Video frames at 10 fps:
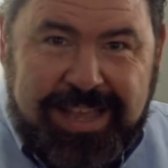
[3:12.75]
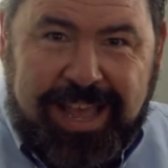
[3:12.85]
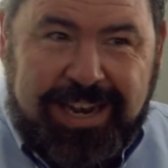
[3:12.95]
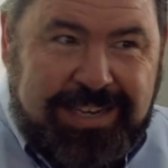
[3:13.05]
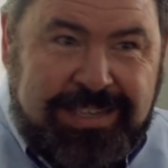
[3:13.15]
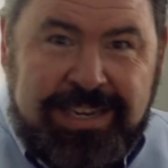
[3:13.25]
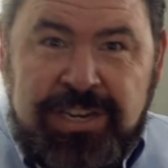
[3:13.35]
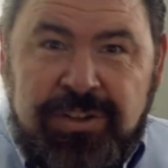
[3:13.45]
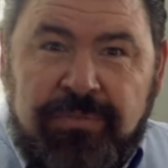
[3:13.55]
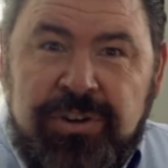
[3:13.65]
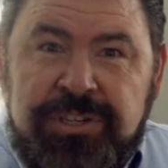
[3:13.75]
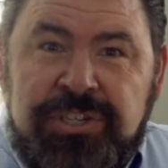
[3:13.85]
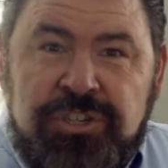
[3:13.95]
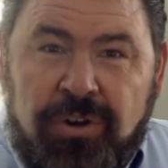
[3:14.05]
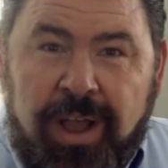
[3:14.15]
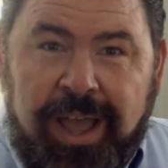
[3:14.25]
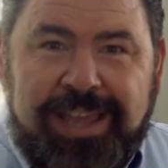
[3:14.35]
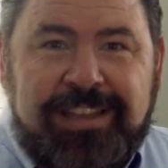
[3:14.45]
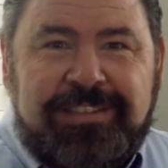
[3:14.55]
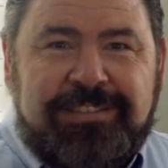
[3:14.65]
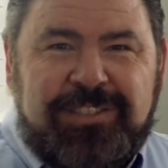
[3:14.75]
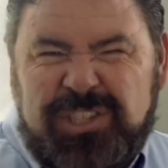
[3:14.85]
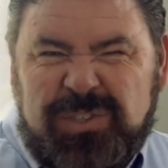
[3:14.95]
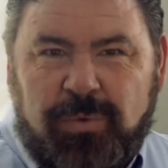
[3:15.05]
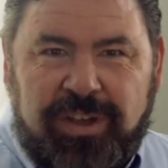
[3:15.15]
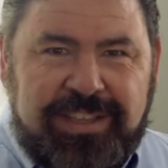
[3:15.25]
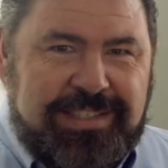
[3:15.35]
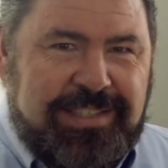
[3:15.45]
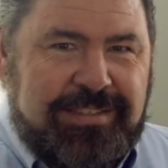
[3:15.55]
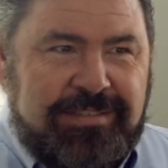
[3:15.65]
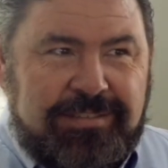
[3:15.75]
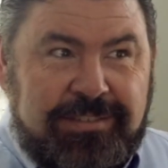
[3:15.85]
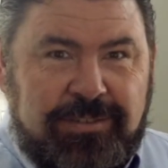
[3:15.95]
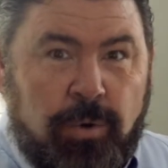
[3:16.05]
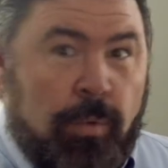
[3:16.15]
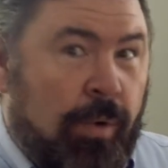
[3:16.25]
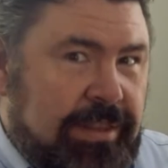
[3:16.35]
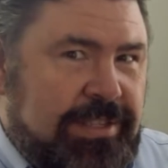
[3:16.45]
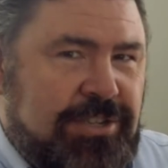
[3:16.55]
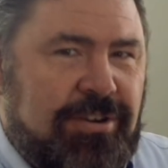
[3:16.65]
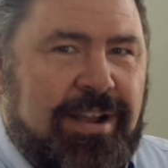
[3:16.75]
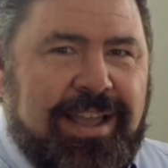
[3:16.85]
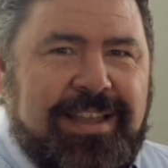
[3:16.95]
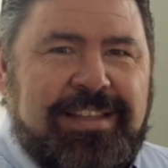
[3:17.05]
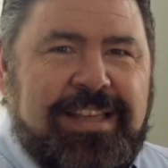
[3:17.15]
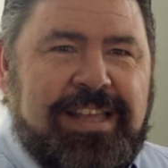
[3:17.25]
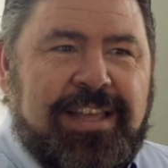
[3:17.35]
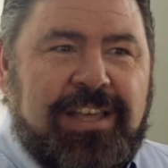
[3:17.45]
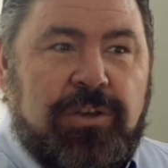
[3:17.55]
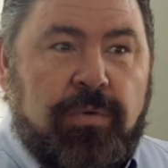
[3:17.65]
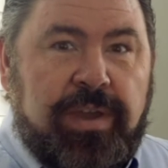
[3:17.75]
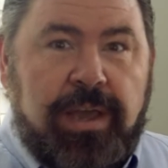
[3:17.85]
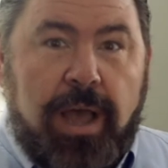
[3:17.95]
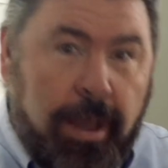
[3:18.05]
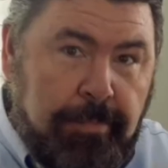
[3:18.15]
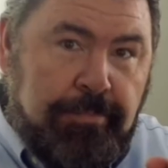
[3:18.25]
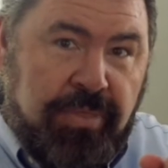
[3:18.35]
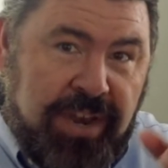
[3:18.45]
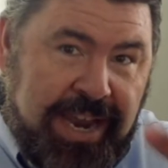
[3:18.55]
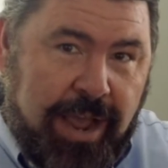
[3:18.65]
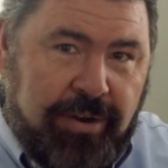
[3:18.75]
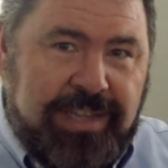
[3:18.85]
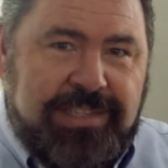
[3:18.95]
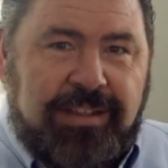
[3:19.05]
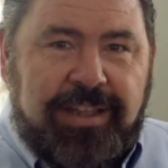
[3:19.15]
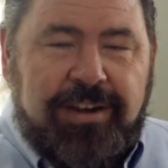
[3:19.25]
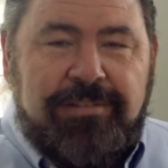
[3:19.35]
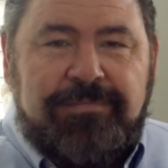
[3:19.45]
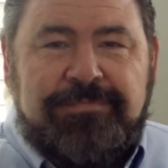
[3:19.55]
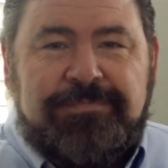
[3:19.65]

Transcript: And didn't you ever just try, just once, or want to try, going up the down escalator?